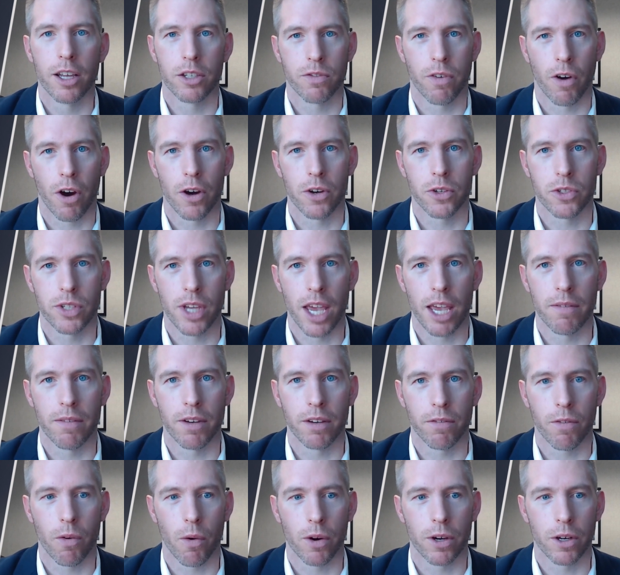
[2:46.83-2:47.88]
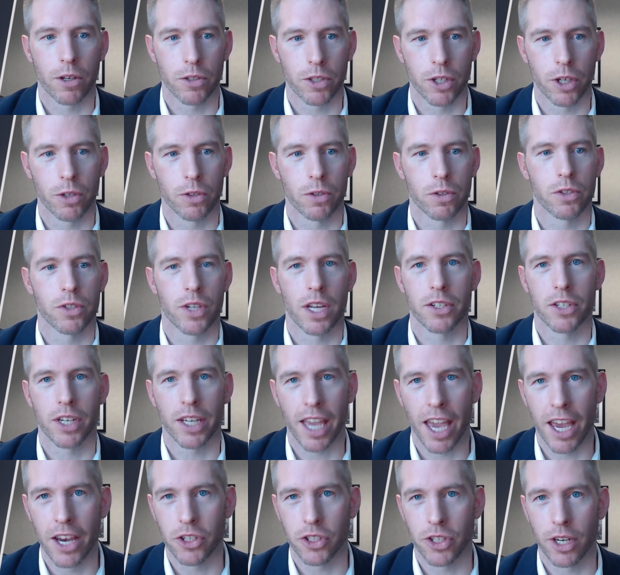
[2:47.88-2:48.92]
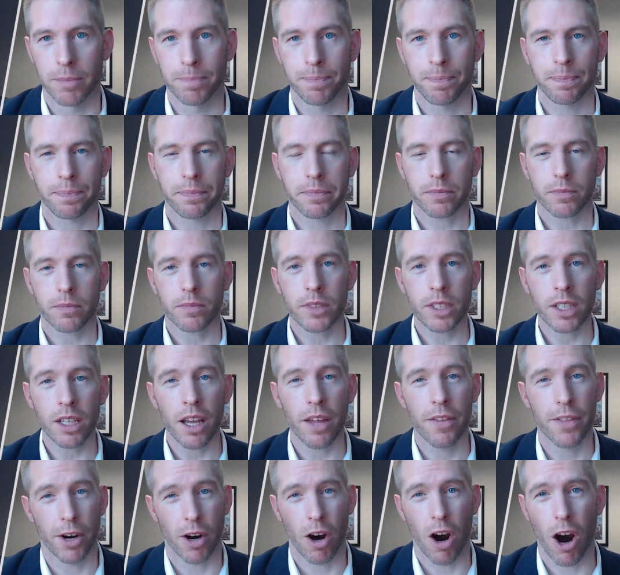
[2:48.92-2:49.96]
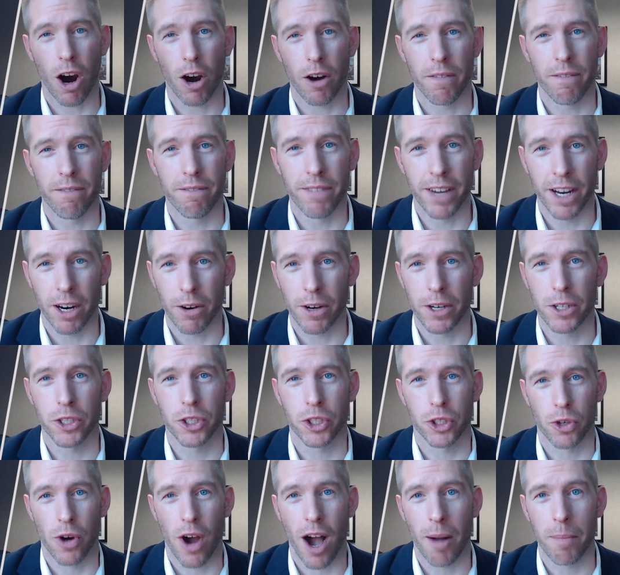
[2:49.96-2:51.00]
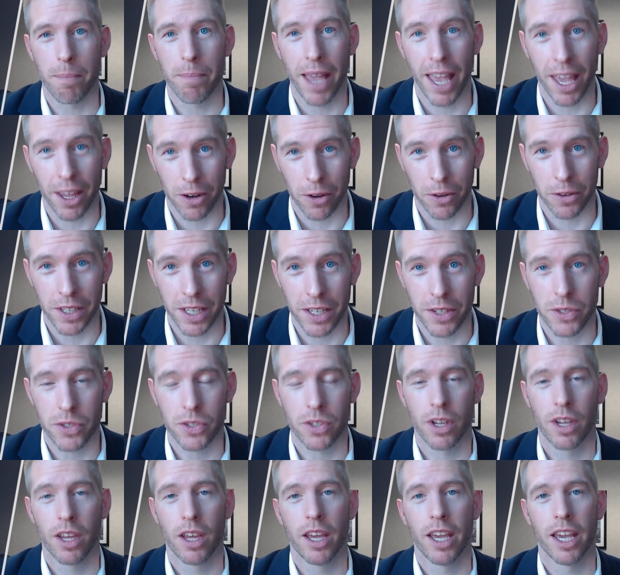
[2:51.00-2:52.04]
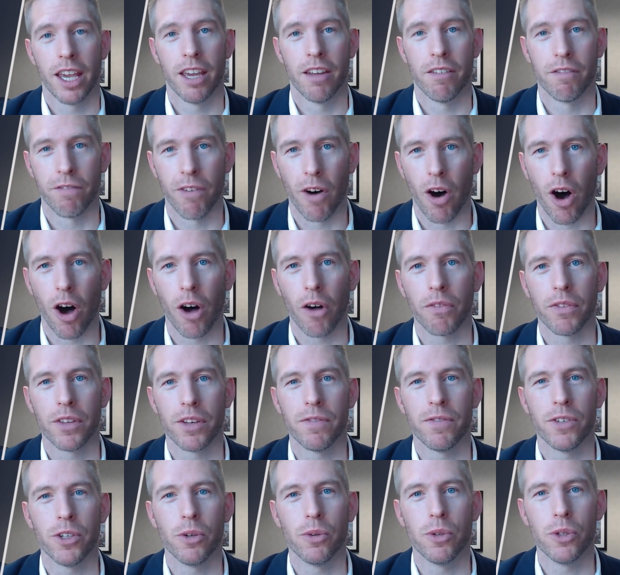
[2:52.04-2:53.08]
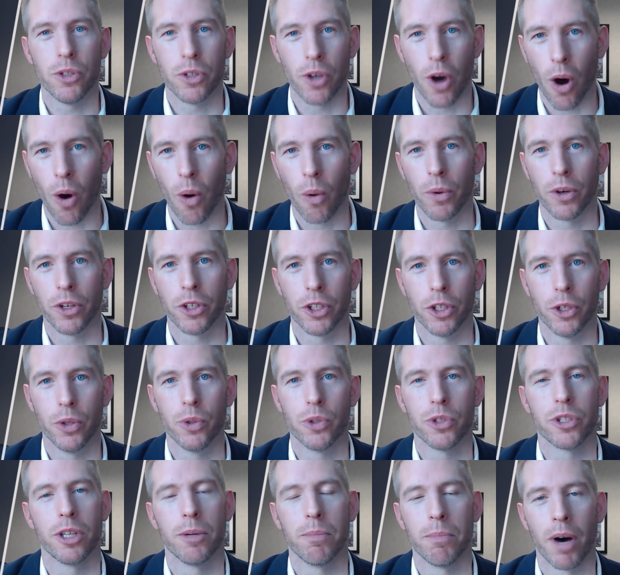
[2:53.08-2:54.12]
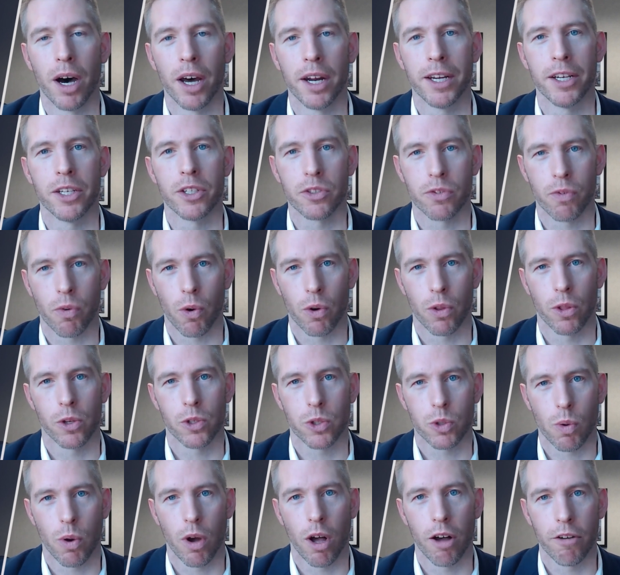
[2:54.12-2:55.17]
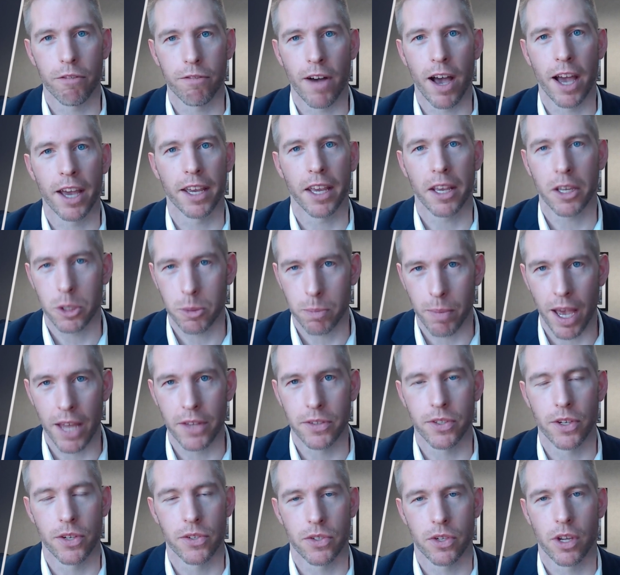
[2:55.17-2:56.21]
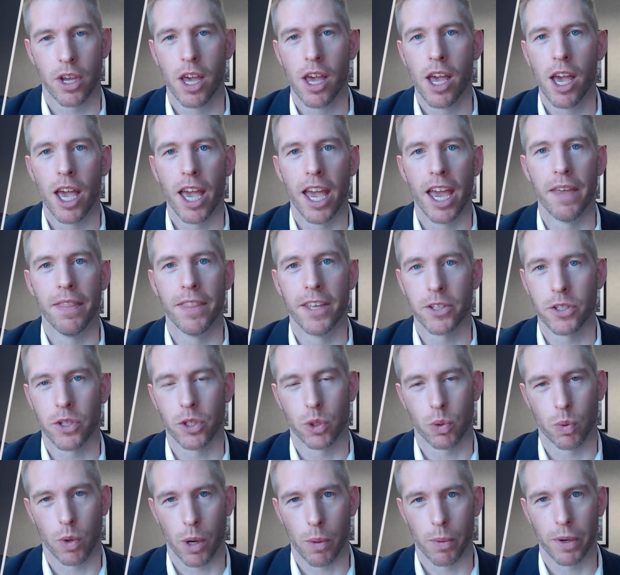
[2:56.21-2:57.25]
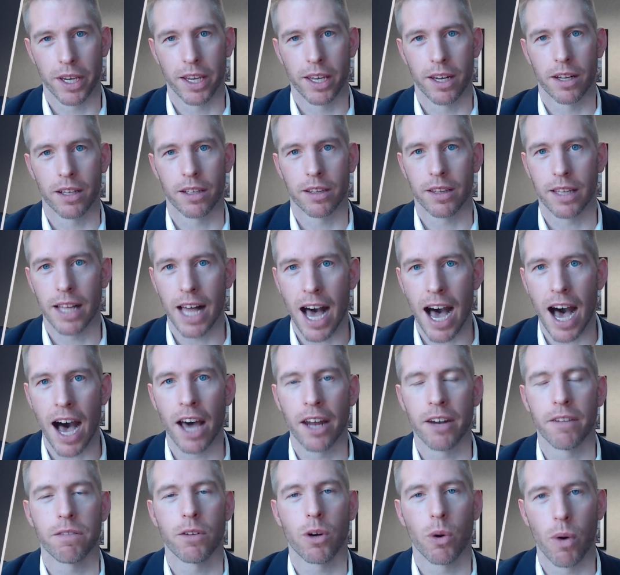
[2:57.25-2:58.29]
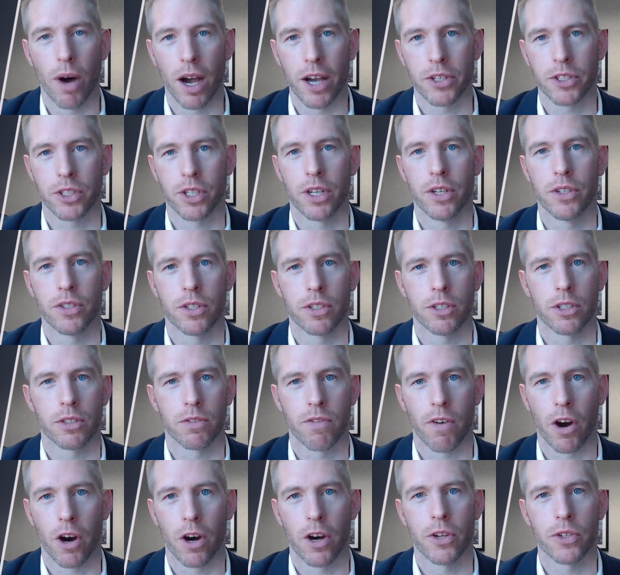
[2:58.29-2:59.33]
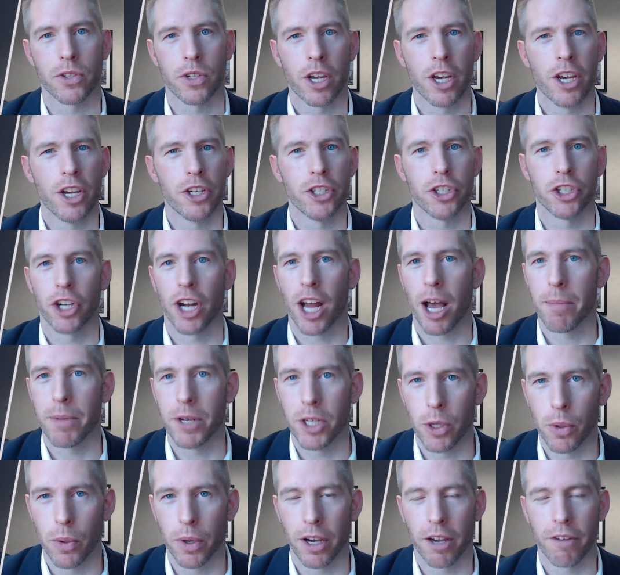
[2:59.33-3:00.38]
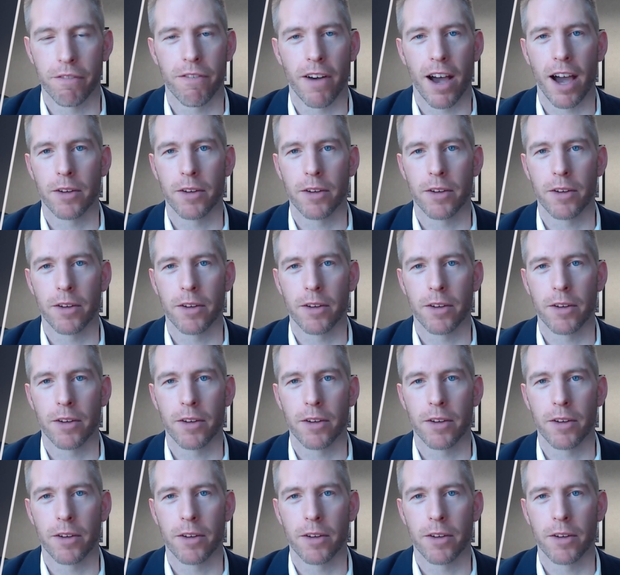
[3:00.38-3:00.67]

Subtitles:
as far as saving for your children's education. There are very strong penalties involved if you don't use the monies for those qualifying expenses. And this is where we get a lot of questions as far as, should I be doing a